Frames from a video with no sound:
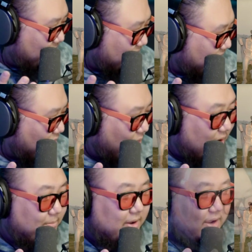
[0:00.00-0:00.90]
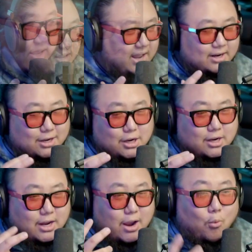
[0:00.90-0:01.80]
out of nowhere. But again,
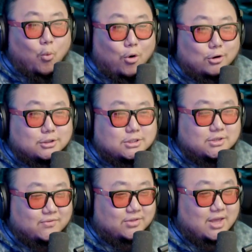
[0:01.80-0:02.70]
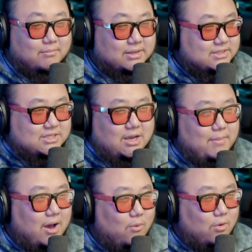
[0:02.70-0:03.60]
it works for them. It
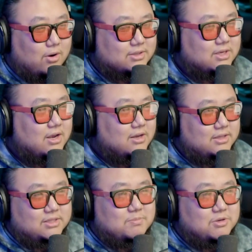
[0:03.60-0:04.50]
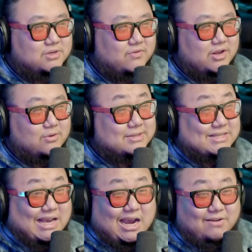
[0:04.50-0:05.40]
somehow works. This music video is
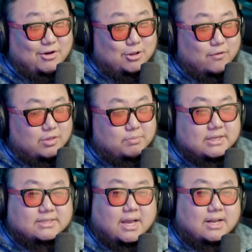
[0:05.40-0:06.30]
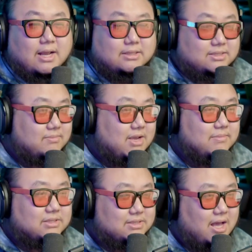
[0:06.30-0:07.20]
kind of all over the place, and at the same time,
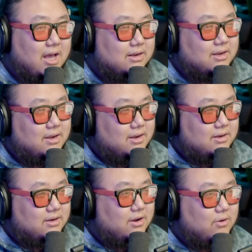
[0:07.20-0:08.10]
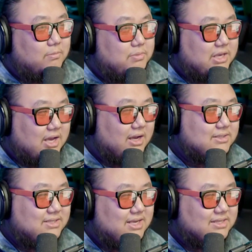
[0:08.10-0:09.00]
it's not. You know,
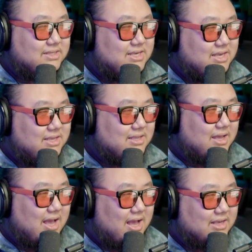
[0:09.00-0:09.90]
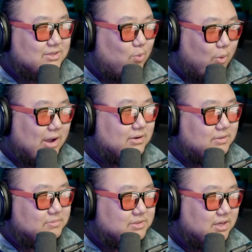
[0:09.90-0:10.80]
because TXT has grounded
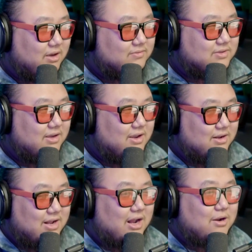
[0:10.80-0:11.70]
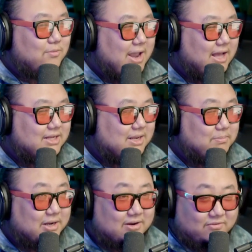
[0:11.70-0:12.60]
themselves not in reality
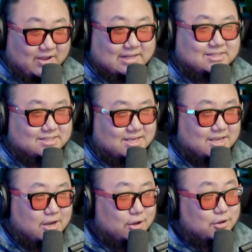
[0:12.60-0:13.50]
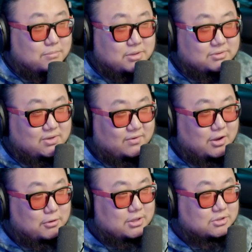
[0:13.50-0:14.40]
but in fantasy, their music
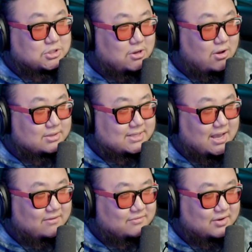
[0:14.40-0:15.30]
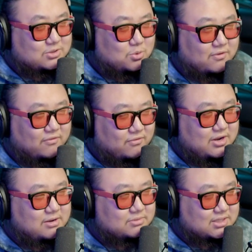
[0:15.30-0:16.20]
video and their songs have a sort of
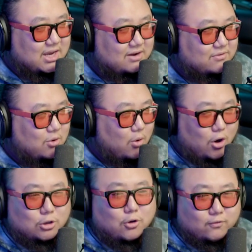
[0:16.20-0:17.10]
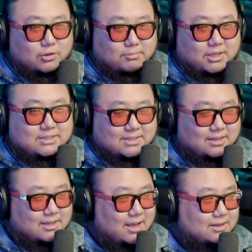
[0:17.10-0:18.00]
freedom to kind of go all over the place
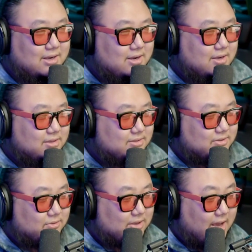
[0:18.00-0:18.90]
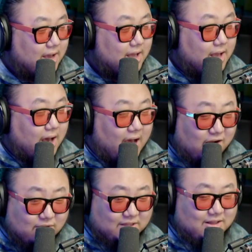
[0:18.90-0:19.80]
like that. So yeah, I
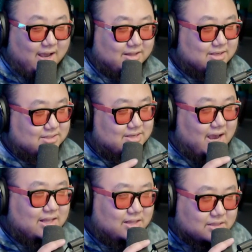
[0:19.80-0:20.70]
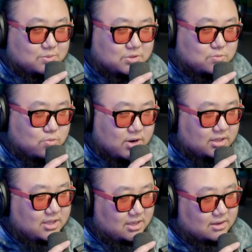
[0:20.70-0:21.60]
really like this. I think this was
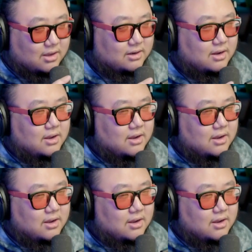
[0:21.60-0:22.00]
really good.